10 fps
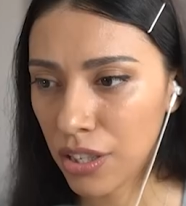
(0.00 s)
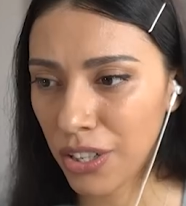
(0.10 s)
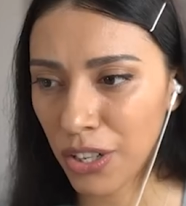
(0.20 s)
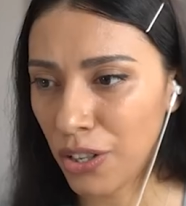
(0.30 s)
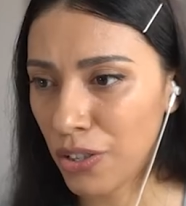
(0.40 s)

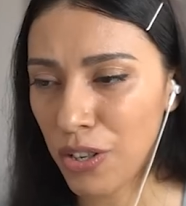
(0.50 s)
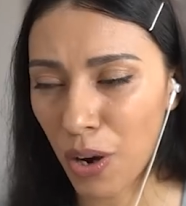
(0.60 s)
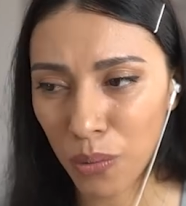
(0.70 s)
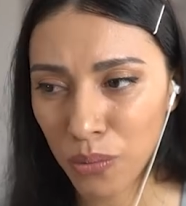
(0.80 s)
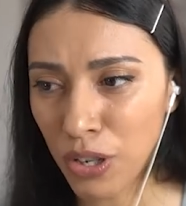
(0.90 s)
No, no,
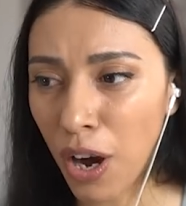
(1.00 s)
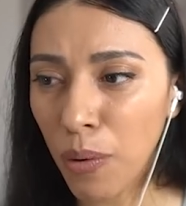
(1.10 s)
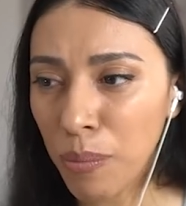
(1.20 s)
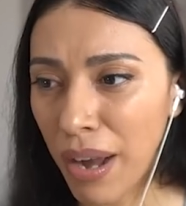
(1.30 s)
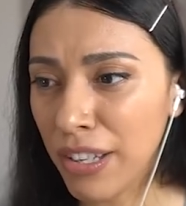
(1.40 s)
no,
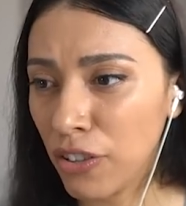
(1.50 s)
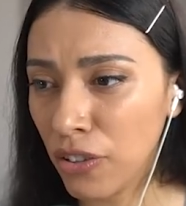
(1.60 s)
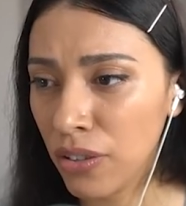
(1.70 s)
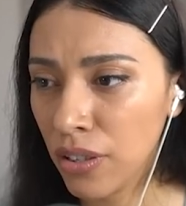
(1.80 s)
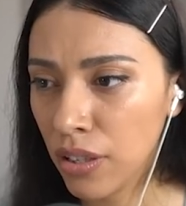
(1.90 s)
no,
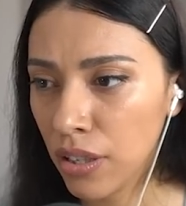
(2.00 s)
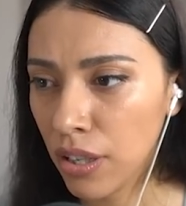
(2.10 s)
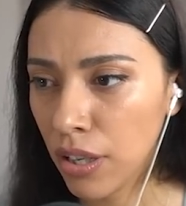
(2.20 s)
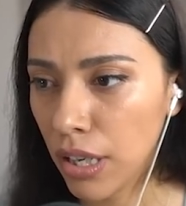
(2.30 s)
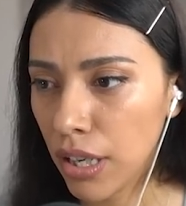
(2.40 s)
Michael.
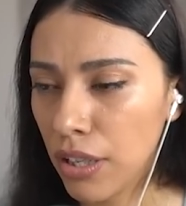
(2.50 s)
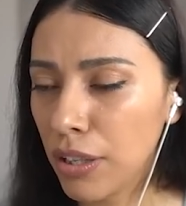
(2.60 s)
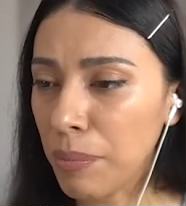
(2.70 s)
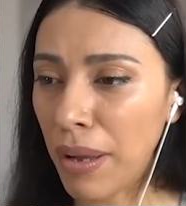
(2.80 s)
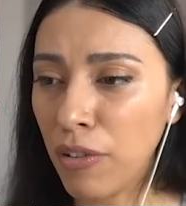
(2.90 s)

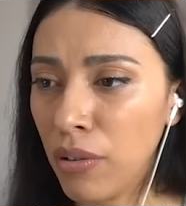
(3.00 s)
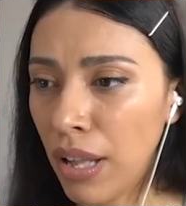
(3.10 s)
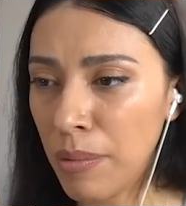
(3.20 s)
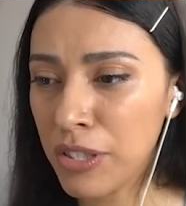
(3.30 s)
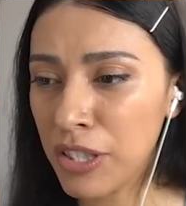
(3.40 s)
Look, Michael, I'm